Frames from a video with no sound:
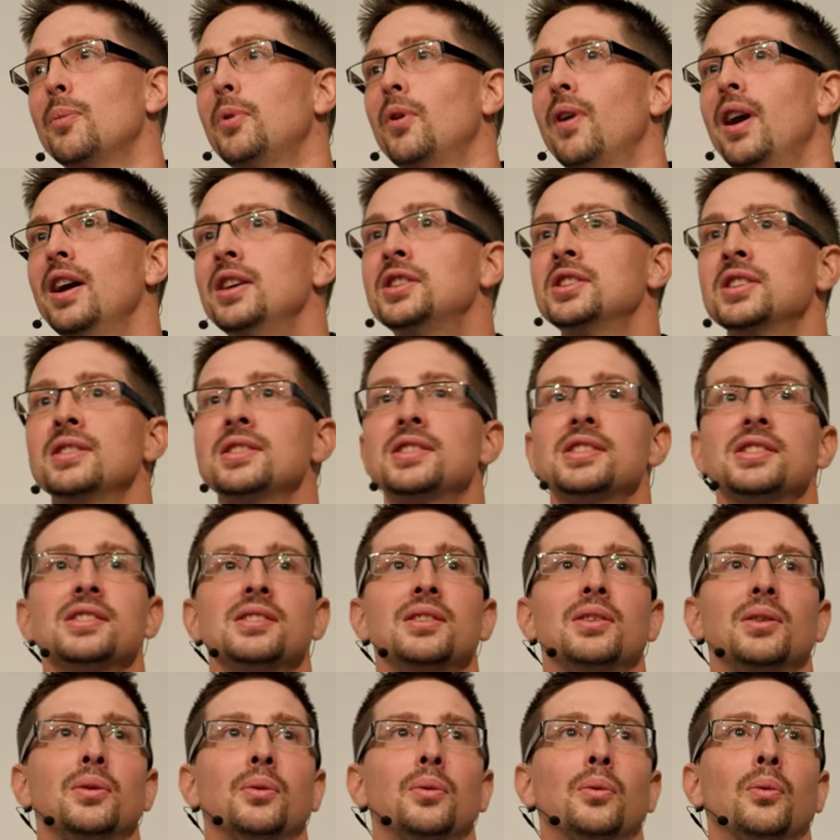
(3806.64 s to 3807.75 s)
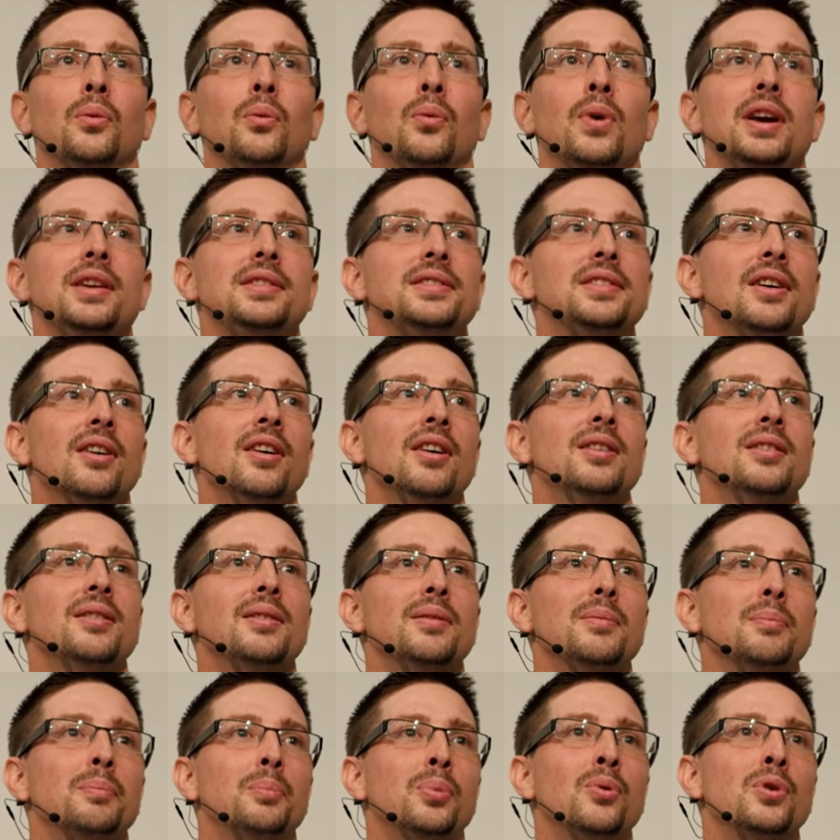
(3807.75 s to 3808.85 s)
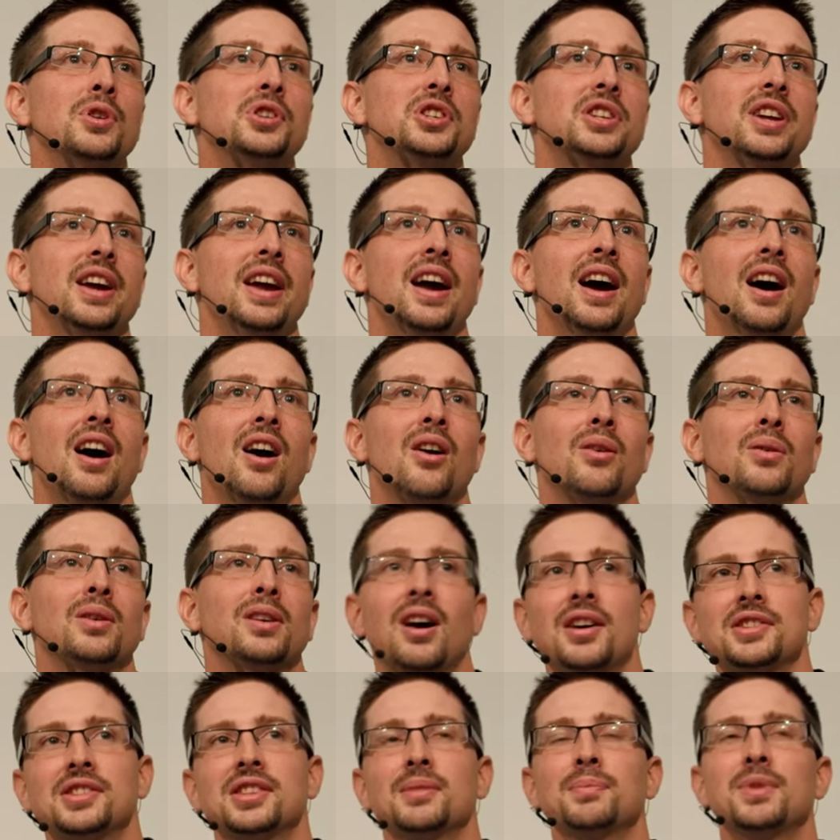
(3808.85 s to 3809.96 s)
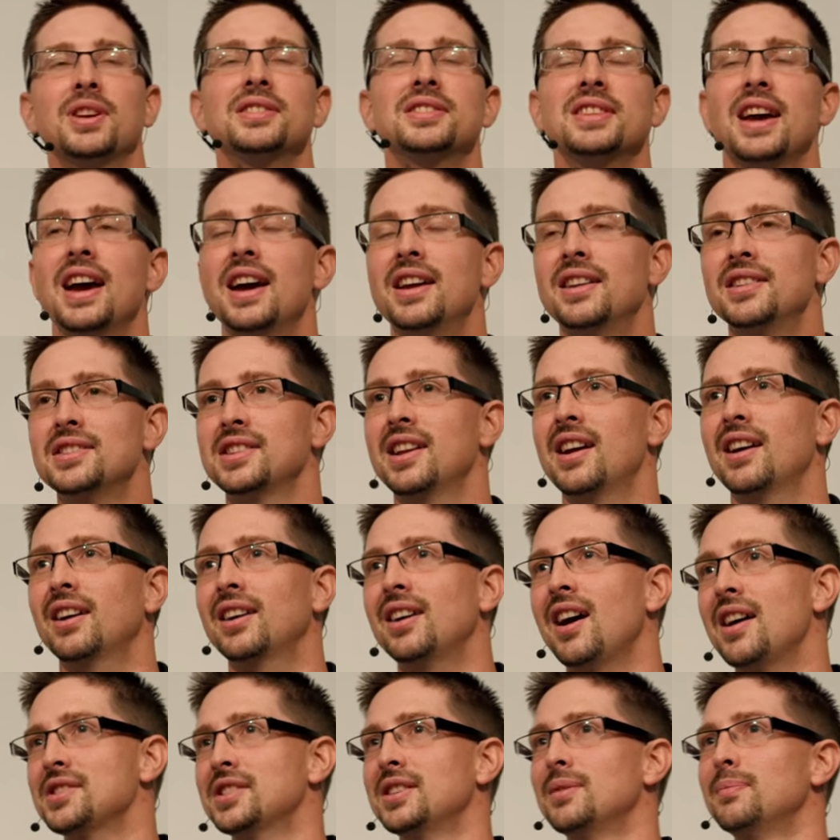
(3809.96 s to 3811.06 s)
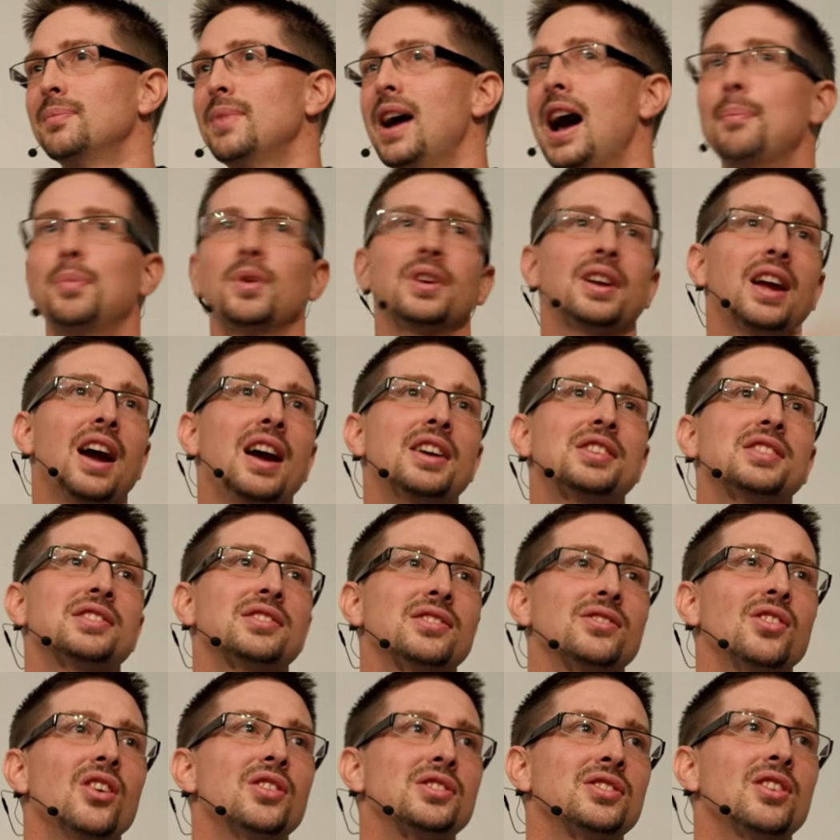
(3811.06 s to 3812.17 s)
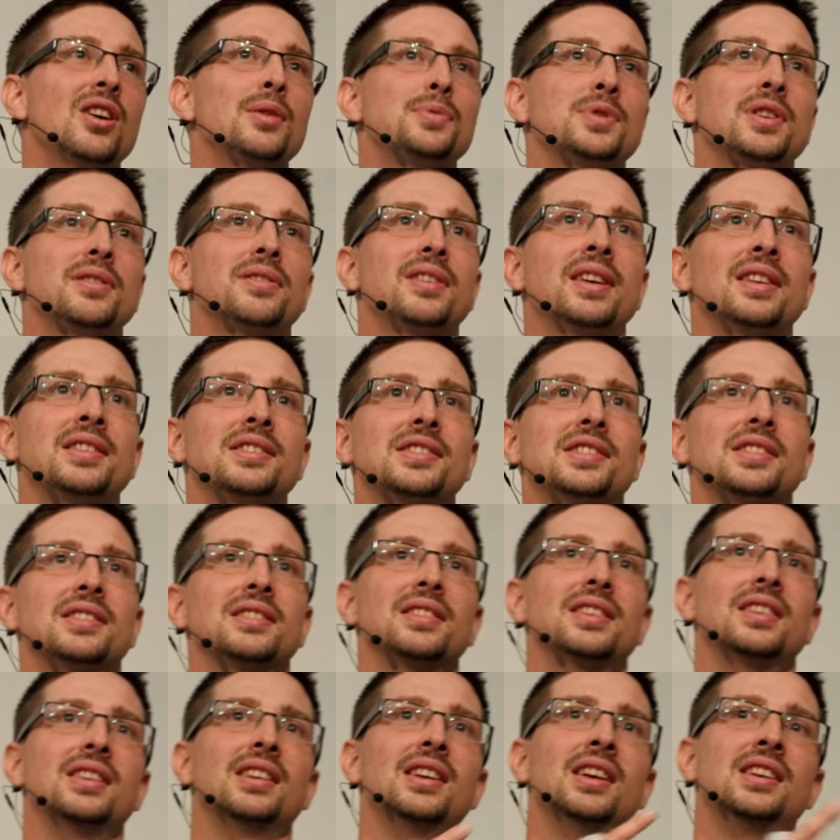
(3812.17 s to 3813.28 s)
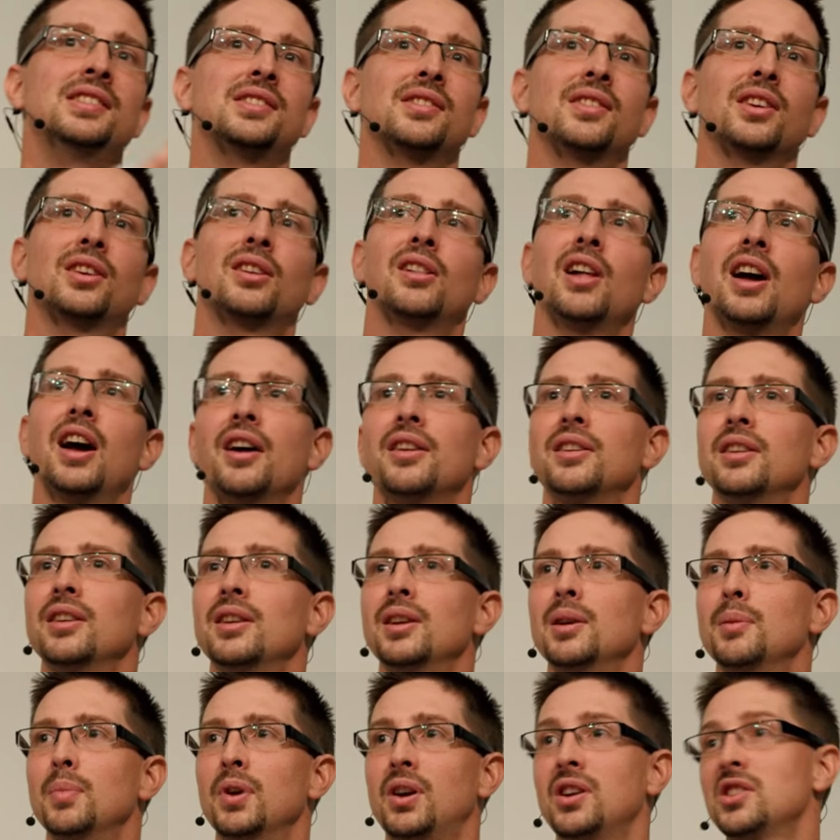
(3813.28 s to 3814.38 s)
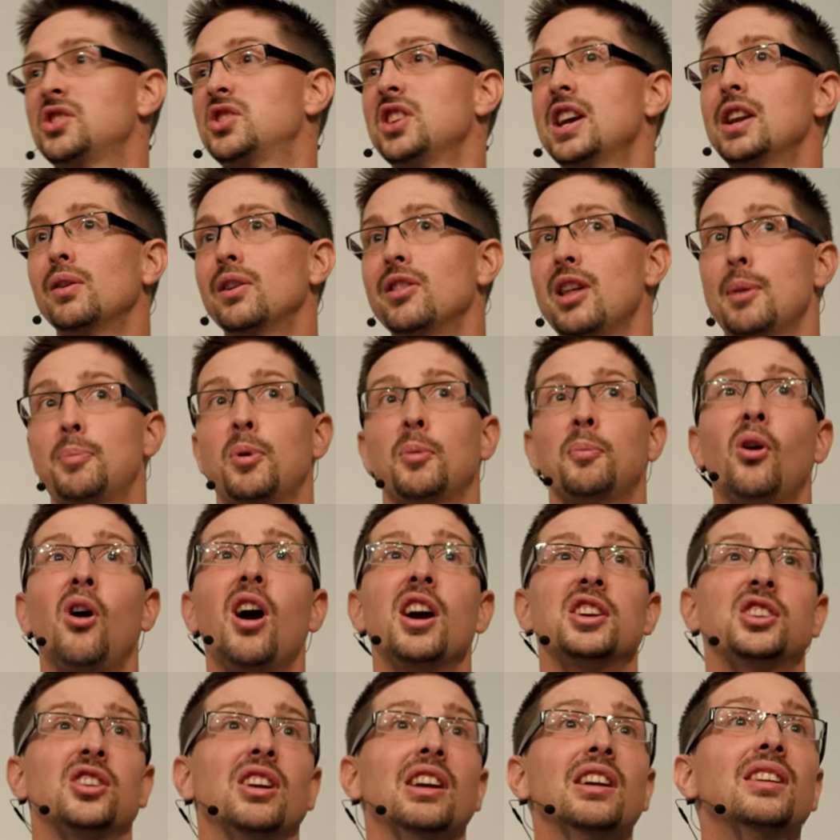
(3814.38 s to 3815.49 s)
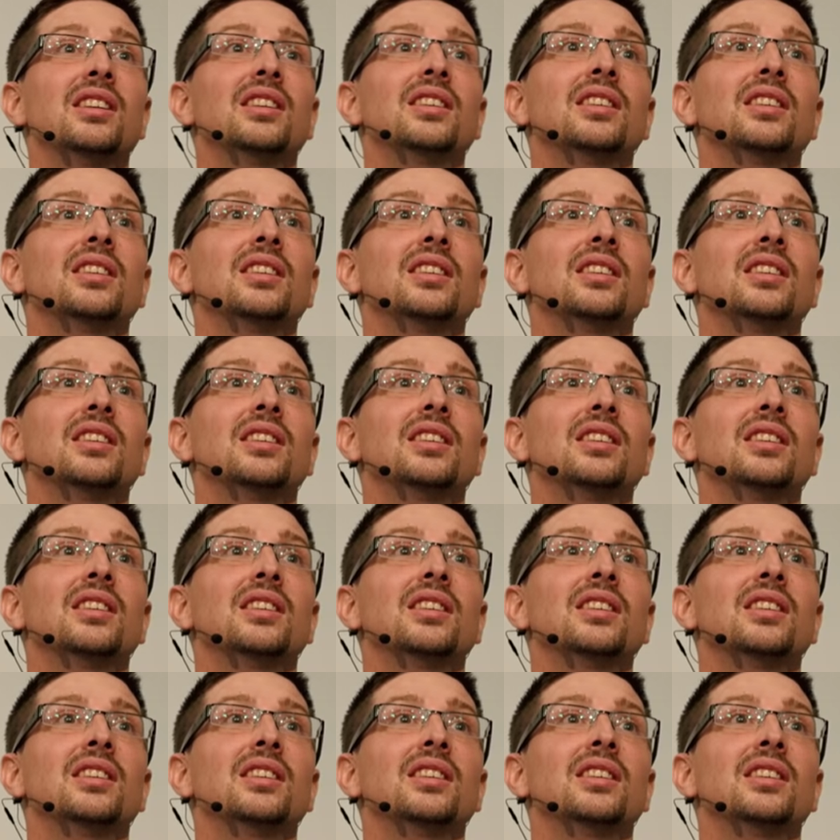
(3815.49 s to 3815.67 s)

operations, we don't push our custom containers and our custom applications and those types of things into the cloud because generally they're proprietary.